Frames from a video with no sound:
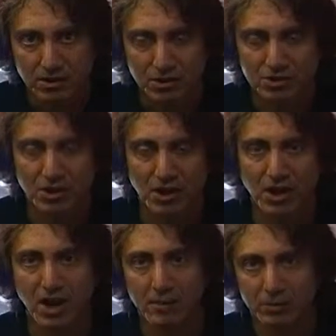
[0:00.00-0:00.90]
you
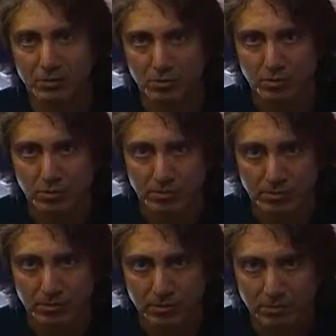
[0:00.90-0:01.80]
suck up to him.
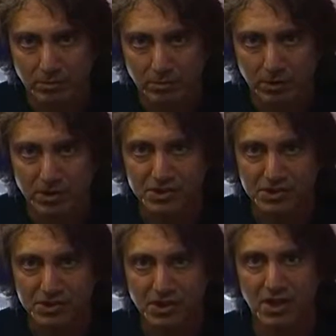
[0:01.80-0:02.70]
When he's
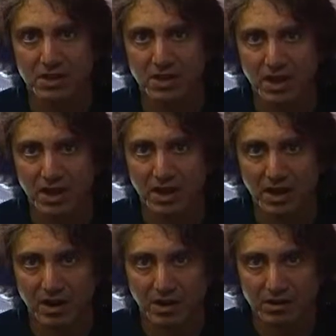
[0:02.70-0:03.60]
not
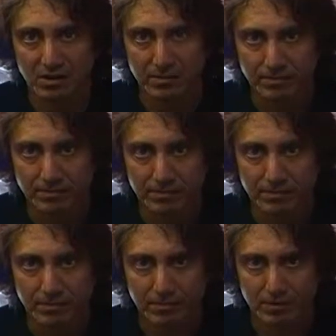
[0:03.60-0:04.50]
there,
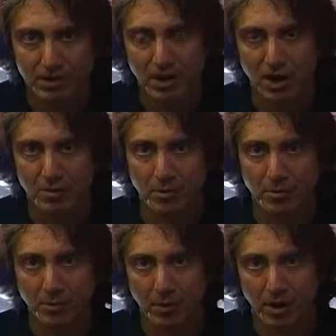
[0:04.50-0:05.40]
you tear him
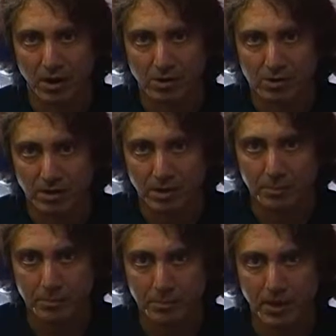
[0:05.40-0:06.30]
apart
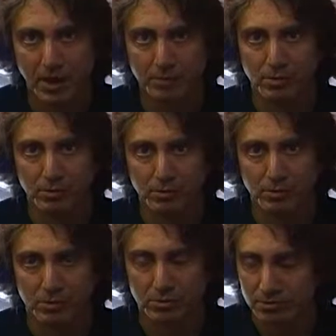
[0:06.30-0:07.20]
and become
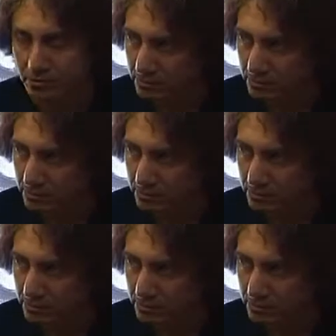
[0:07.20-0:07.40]
liberal.